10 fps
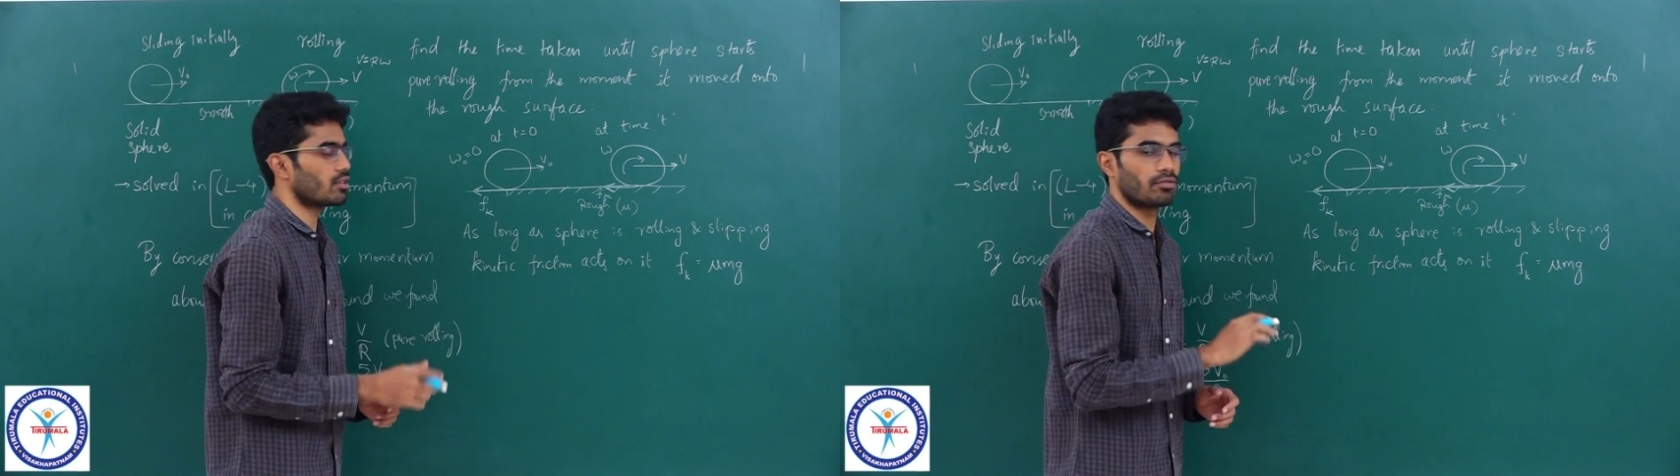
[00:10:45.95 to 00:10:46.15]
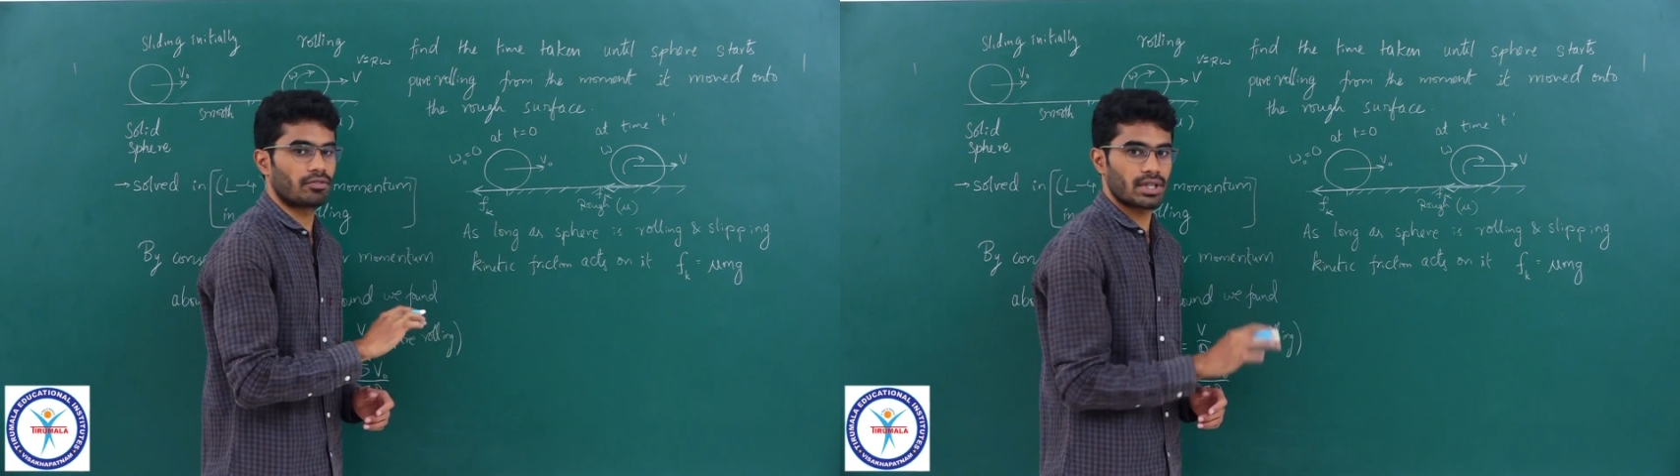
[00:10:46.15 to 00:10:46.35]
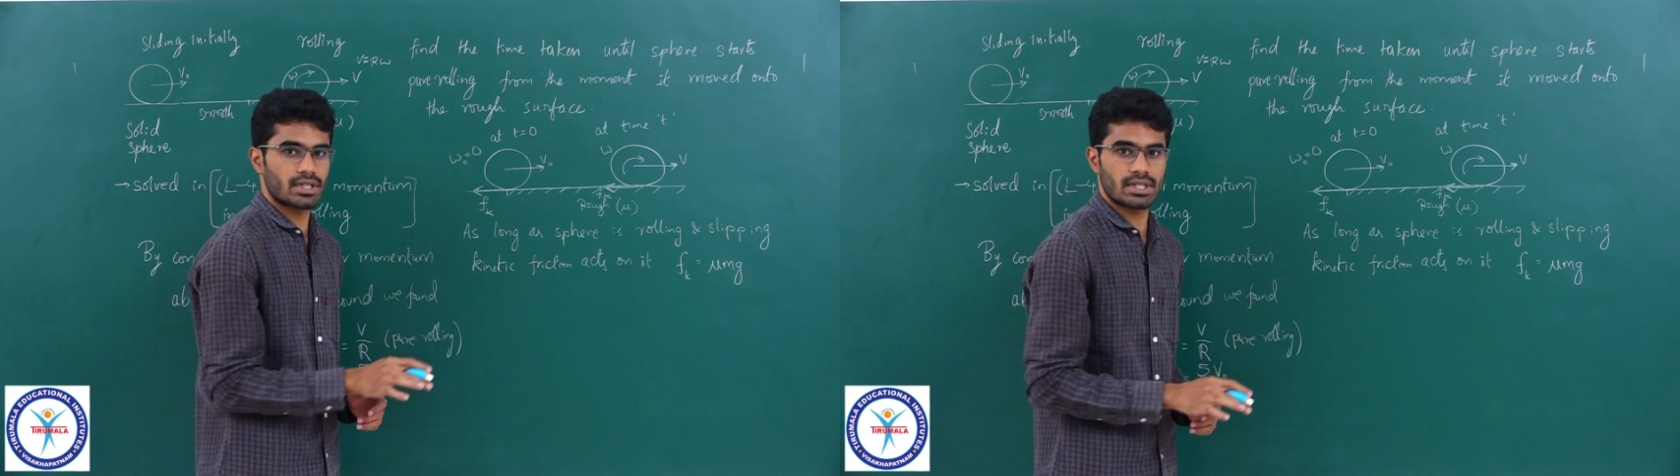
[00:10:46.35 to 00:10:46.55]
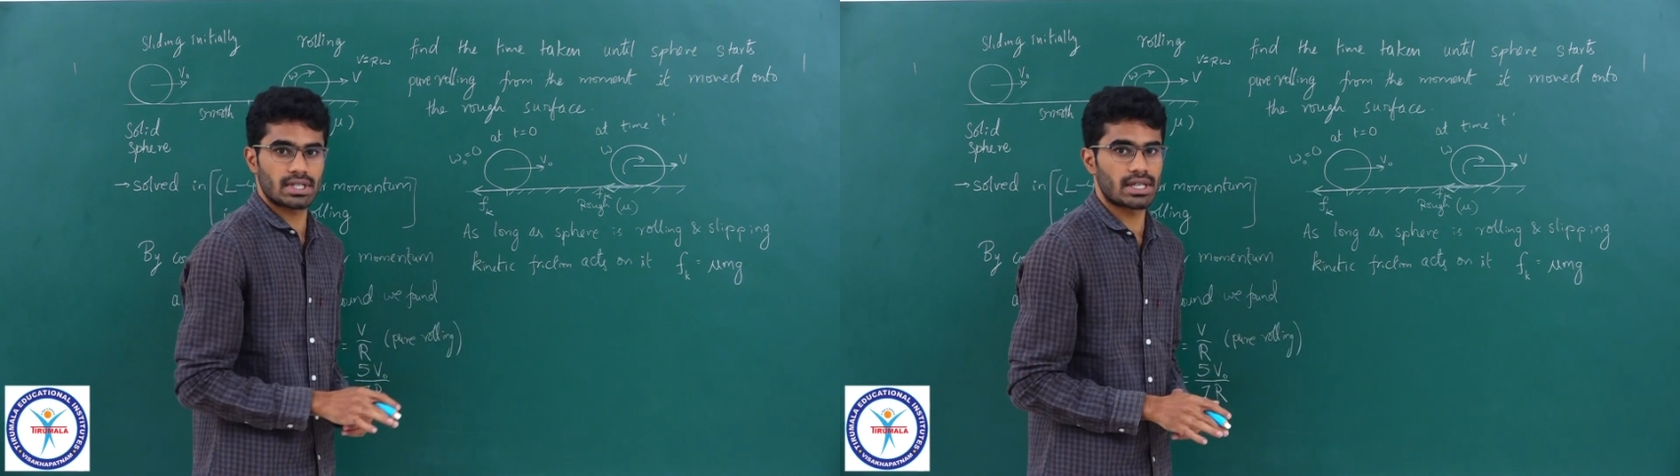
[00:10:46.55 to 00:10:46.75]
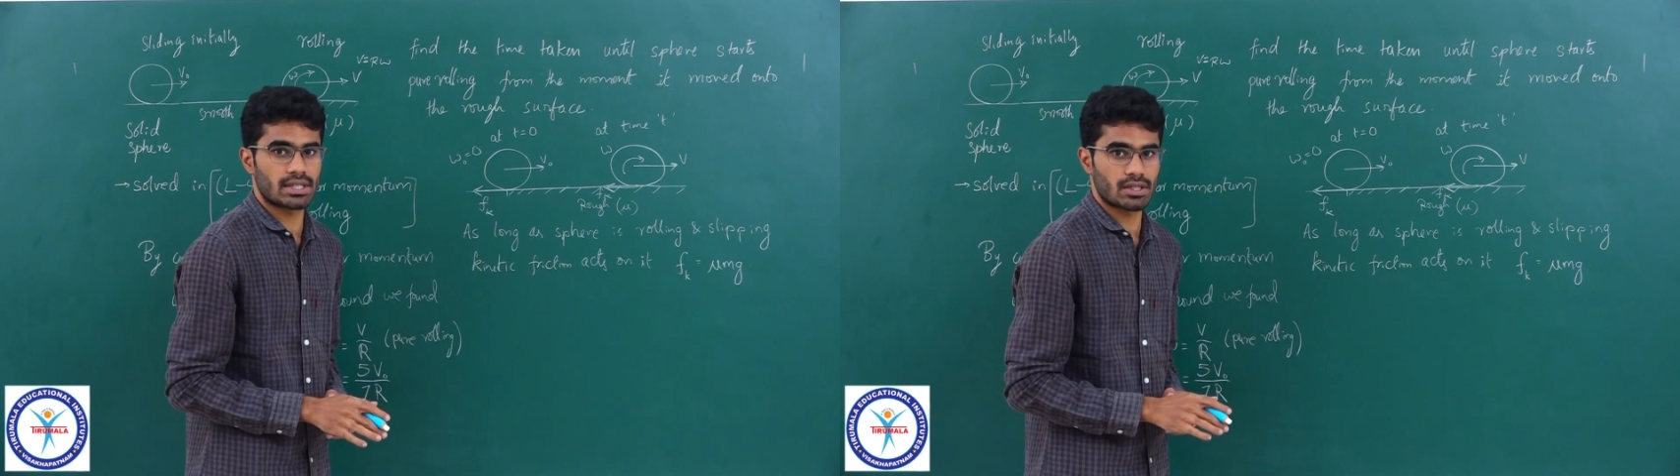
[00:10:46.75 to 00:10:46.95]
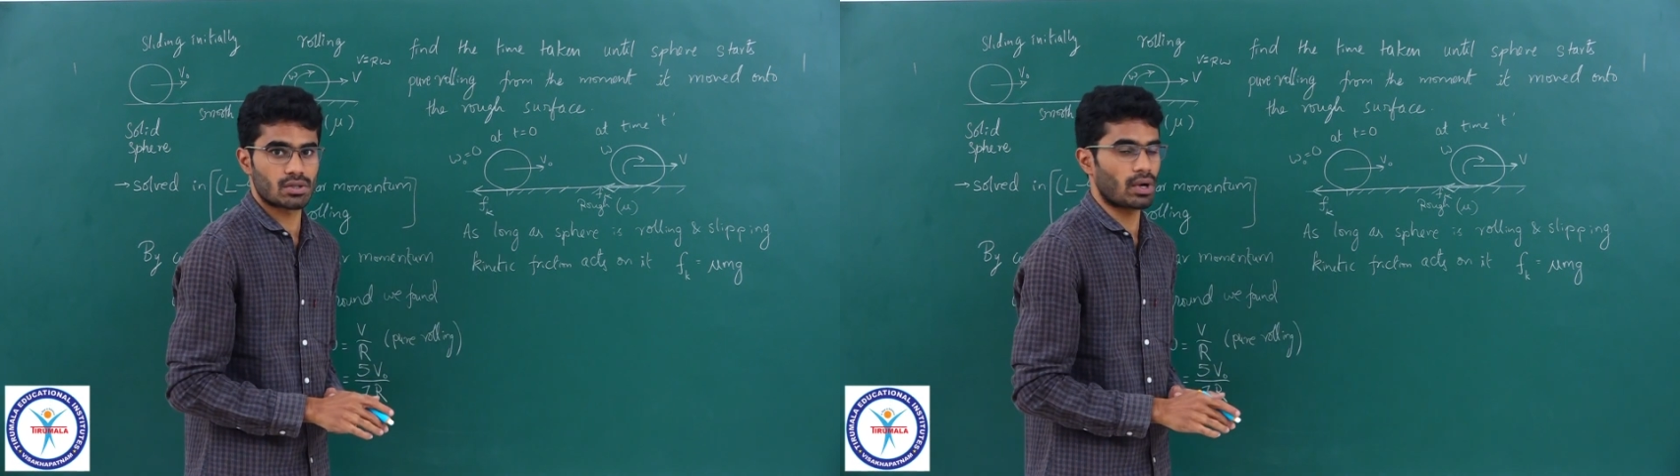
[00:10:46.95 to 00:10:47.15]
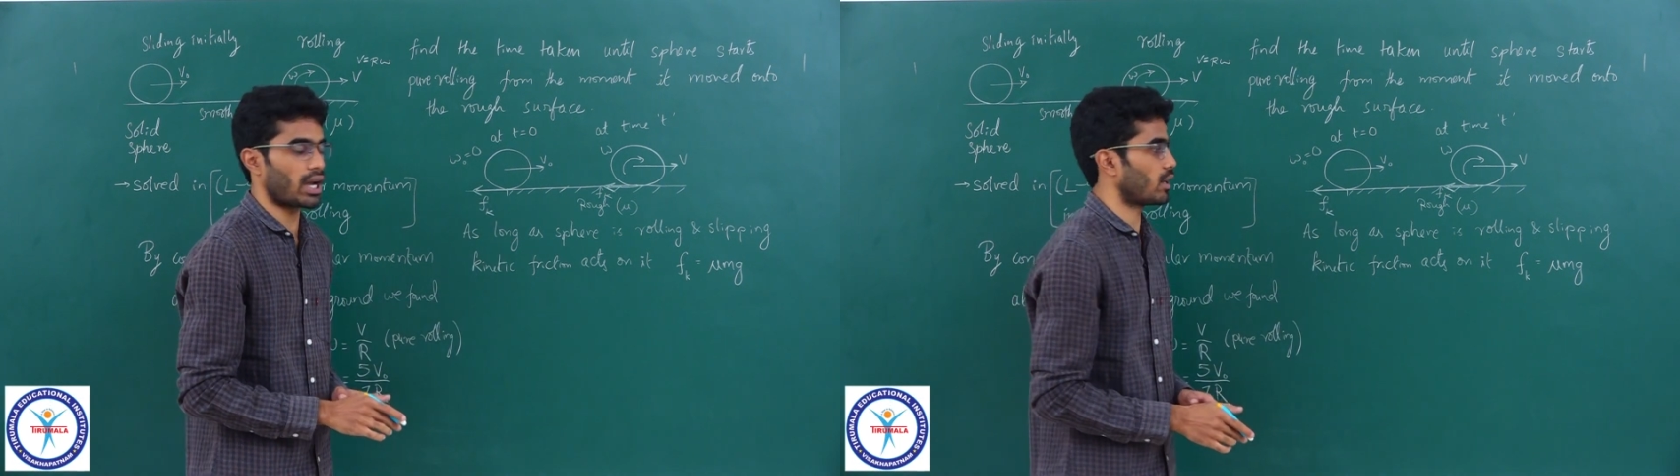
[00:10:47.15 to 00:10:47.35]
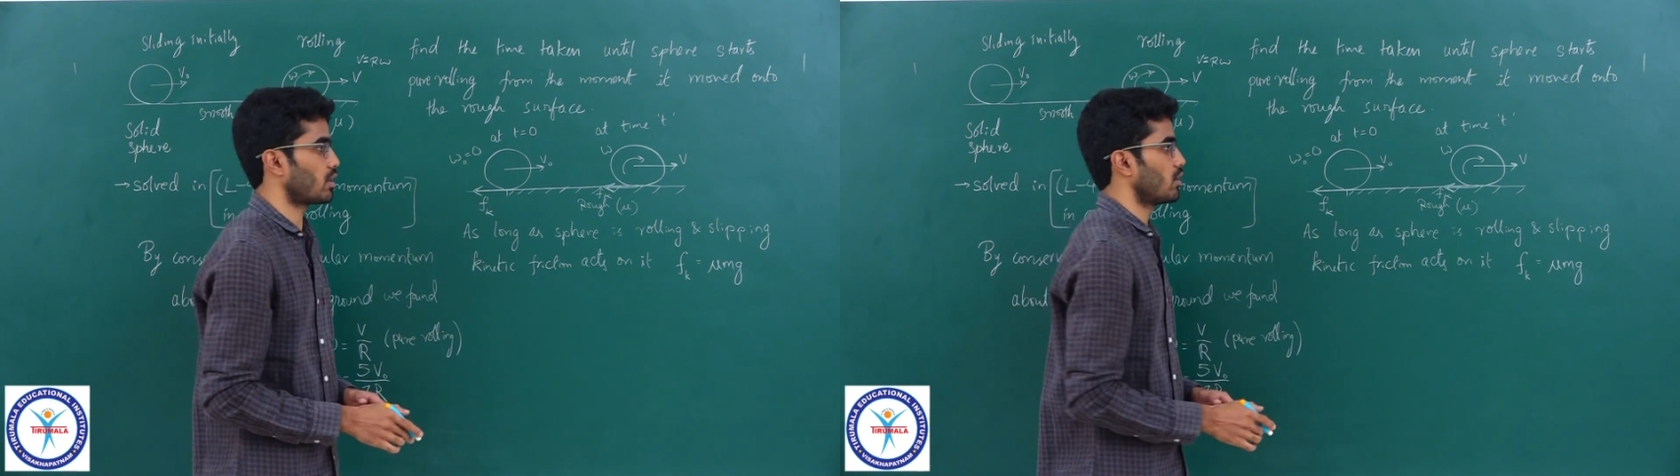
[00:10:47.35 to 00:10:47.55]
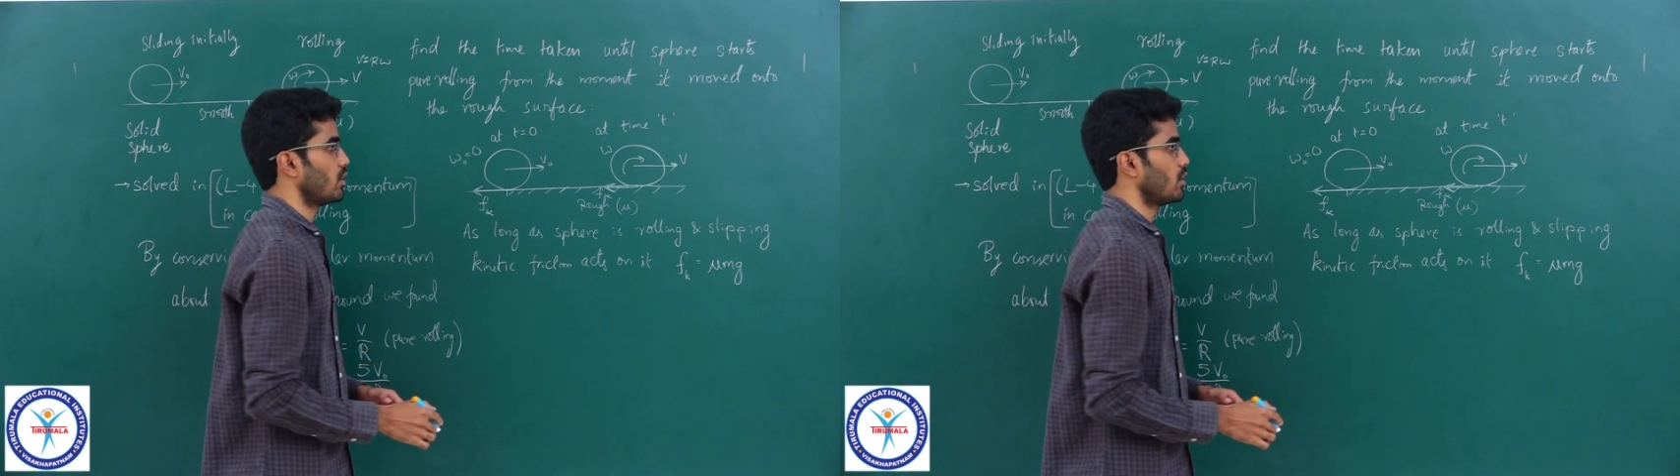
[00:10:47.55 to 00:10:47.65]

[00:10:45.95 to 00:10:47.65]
the friction ceases to act.